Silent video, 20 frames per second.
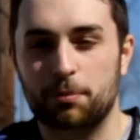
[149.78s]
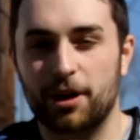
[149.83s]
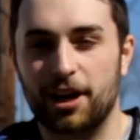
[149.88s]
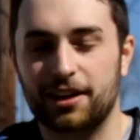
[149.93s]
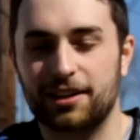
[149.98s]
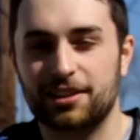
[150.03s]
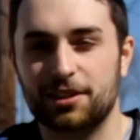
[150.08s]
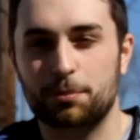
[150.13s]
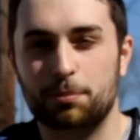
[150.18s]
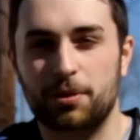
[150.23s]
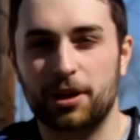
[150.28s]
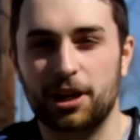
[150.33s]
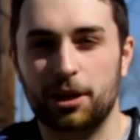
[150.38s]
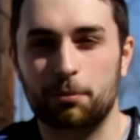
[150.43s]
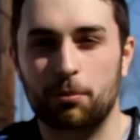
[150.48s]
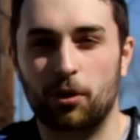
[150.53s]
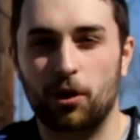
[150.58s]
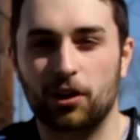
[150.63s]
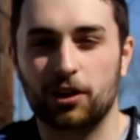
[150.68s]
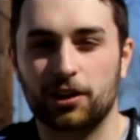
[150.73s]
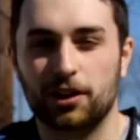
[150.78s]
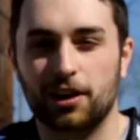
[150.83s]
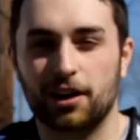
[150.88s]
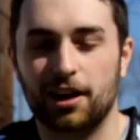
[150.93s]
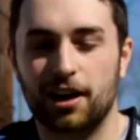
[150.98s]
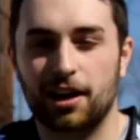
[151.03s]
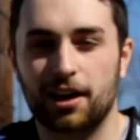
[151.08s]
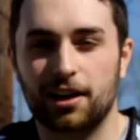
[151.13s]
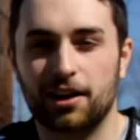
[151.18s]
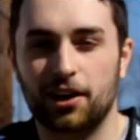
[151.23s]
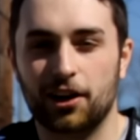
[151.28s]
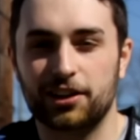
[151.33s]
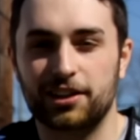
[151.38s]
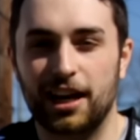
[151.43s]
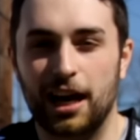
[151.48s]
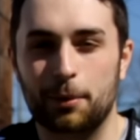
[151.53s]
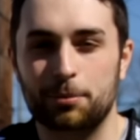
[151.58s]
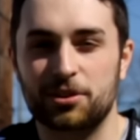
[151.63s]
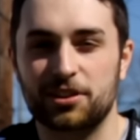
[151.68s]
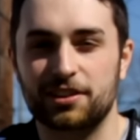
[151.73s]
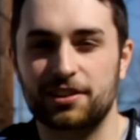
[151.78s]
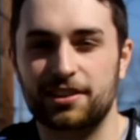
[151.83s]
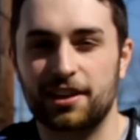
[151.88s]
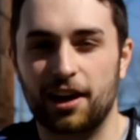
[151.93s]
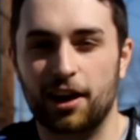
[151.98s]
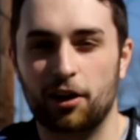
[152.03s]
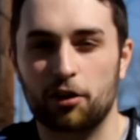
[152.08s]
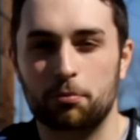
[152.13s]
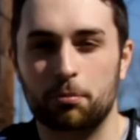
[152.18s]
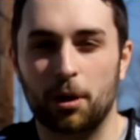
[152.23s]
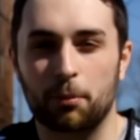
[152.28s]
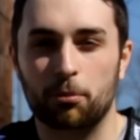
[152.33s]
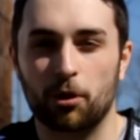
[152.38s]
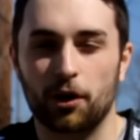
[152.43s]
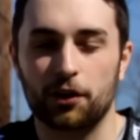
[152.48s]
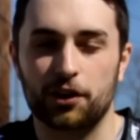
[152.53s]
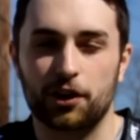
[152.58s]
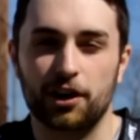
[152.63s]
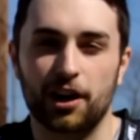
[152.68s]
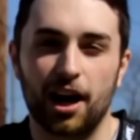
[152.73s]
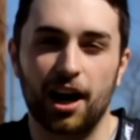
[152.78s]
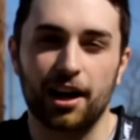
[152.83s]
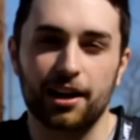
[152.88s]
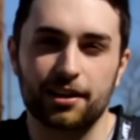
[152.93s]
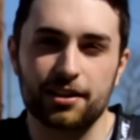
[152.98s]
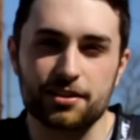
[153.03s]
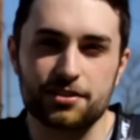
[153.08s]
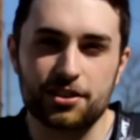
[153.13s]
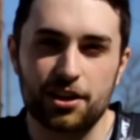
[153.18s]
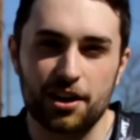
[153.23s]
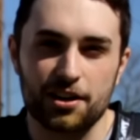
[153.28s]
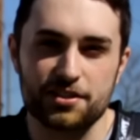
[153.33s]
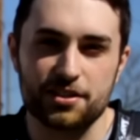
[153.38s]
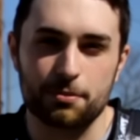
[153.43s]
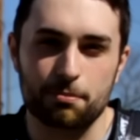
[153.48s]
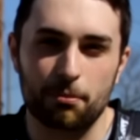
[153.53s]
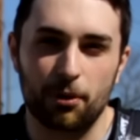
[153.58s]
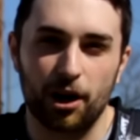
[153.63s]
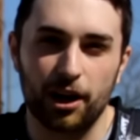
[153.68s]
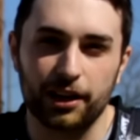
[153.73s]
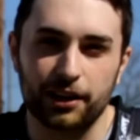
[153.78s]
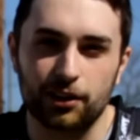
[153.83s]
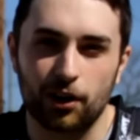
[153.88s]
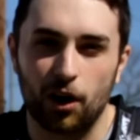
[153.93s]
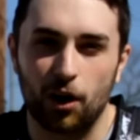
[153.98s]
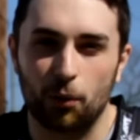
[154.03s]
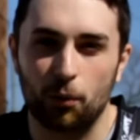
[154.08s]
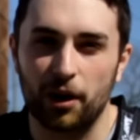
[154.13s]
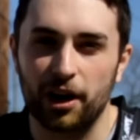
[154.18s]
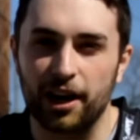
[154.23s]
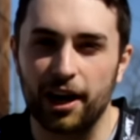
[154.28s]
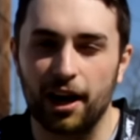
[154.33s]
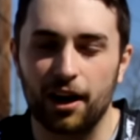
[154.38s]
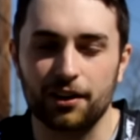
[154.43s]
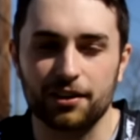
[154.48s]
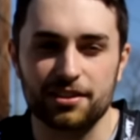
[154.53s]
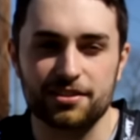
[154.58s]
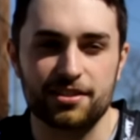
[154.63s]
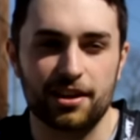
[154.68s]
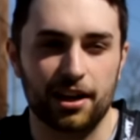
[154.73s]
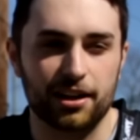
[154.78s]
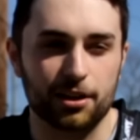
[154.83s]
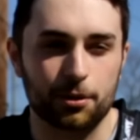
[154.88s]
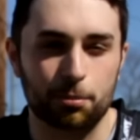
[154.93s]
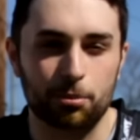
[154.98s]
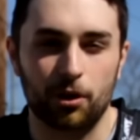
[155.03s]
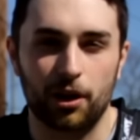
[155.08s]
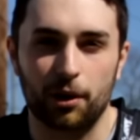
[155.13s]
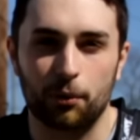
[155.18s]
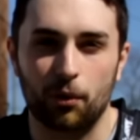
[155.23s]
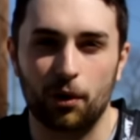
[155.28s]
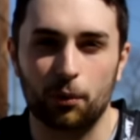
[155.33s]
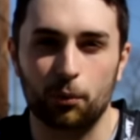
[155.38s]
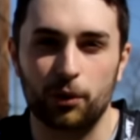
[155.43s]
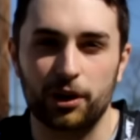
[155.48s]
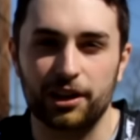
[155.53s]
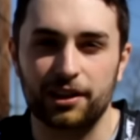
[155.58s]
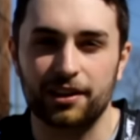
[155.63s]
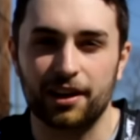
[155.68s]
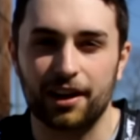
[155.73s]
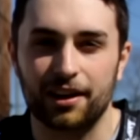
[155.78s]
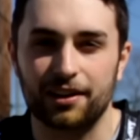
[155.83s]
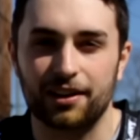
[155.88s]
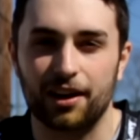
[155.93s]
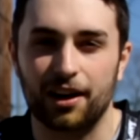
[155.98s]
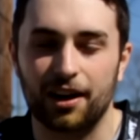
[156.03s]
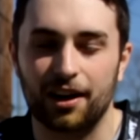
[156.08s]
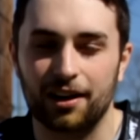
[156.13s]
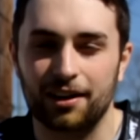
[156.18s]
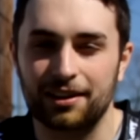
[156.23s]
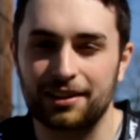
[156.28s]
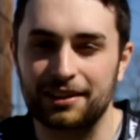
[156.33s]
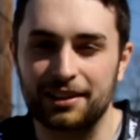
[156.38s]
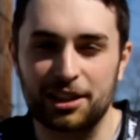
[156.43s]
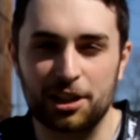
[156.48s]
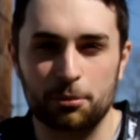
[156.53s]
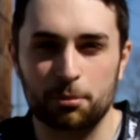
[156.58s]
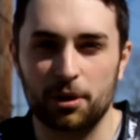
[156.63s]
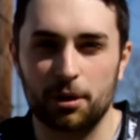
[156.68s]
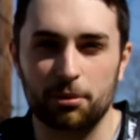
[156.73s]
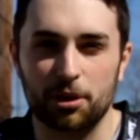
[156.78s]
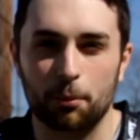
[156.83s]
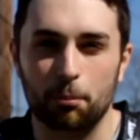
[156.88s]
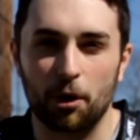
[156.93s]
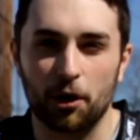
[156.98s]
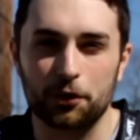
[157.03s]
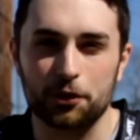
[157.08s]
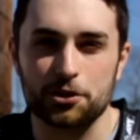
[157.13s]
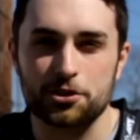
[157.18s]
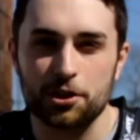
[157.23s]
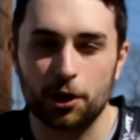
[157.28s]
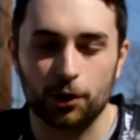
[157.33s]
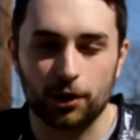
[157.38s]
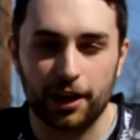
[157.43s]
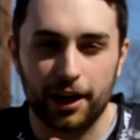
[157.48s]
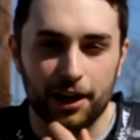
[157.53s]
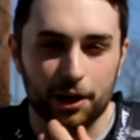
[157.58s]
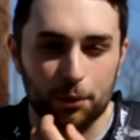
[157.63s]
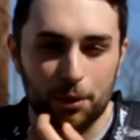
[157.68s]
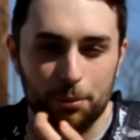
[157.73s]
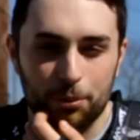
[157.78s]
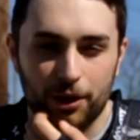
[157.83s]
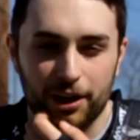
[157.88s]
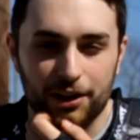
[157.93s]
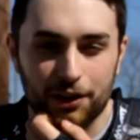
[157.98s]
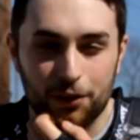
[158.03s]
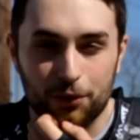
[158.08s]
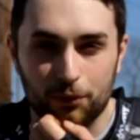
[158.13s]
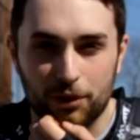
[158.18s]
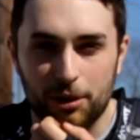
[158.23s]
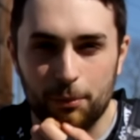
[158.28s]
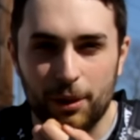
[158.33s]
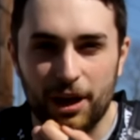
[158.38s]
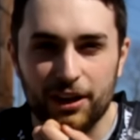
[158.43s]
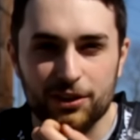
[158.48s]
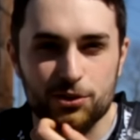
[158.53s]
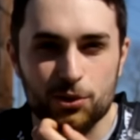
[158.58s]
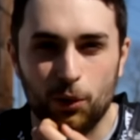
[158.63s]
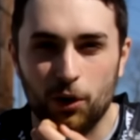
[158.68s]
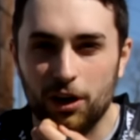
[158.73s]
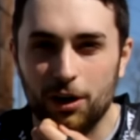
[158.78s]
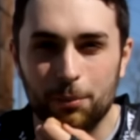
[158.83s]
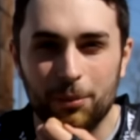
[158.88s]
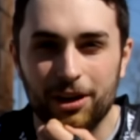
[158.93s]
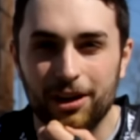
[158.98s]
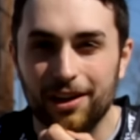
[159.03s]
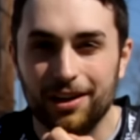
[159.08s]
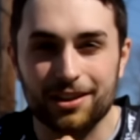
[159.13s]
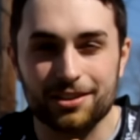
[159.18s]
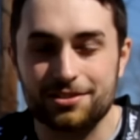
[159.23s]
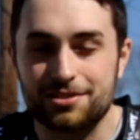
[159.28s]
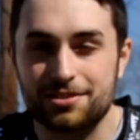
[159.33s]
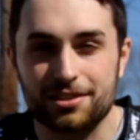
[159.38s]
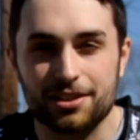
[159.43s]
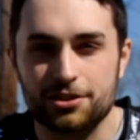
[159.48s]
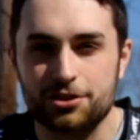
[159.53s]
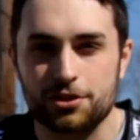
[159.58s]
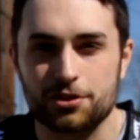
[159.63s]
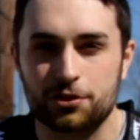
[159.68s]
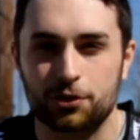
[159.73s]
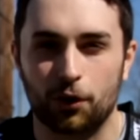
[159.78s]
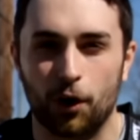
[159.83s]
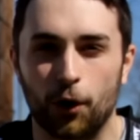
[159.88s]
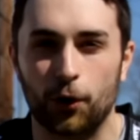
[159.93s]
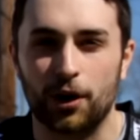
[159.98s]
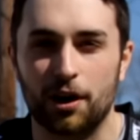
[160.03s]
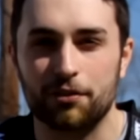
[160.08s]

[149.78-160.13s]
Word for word: back into paintball. Our captain Kev, my brother and I, and his cousin Mike all went out and decided to play one weekend. Maybe a month or so later, we played a three-man tournament, and it's just grown